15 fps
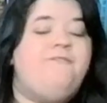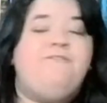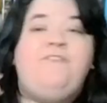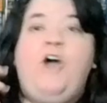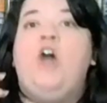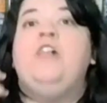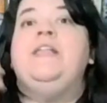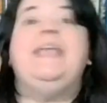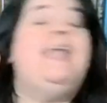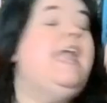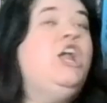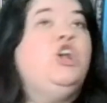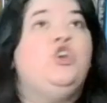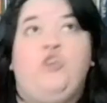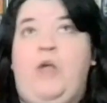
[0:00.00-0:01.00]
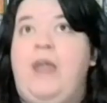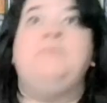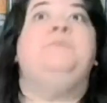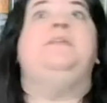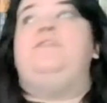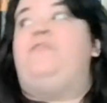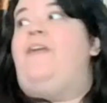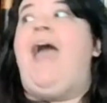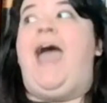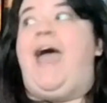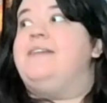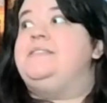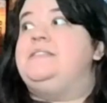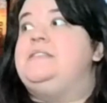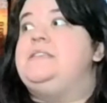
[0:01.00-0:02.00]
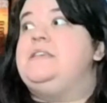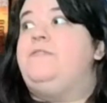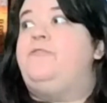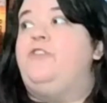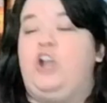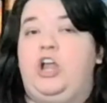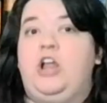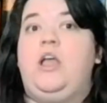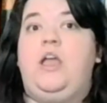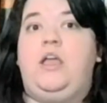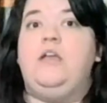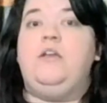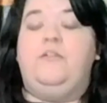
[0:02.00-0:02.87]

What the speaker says: falling incredibly fast for